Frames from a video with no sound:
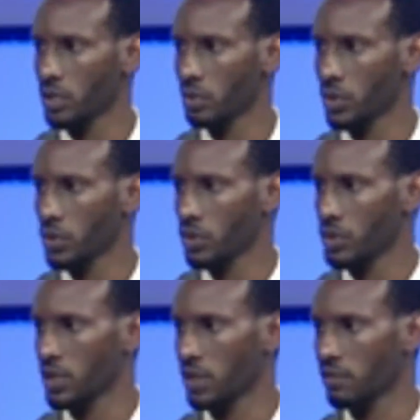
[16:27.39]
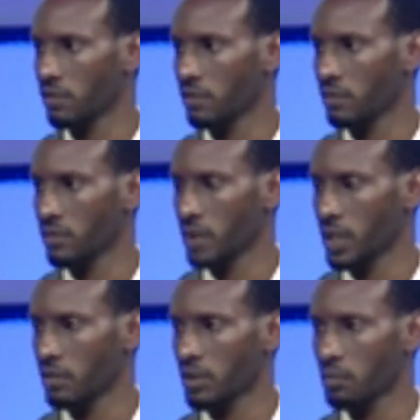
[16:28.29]
and we also save
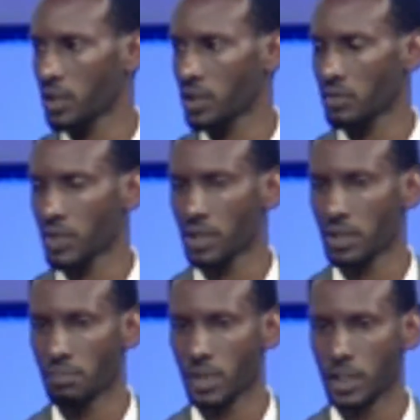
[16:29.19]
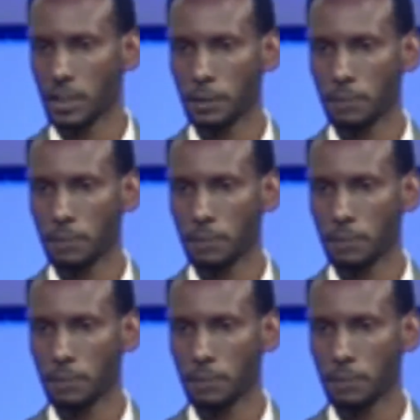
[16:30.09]
government and Rwandans money.